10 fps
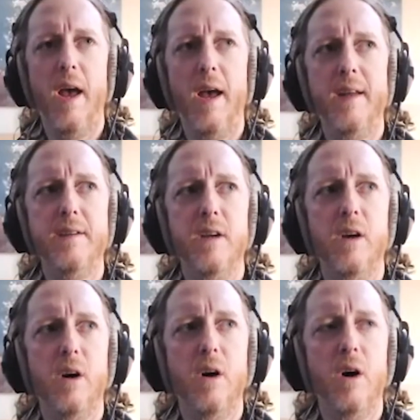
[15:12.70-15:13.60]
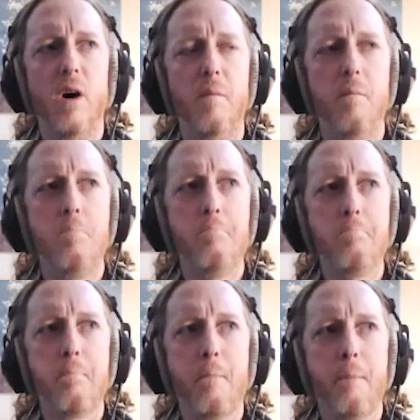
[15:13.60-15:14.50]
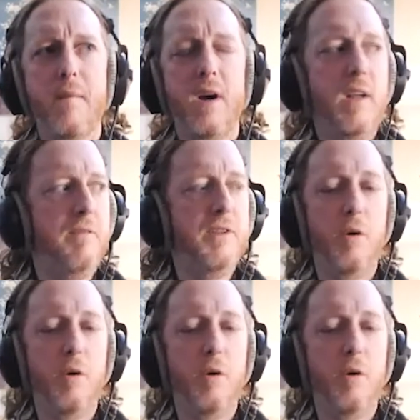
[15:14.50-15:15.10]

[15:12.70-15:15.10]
And um, even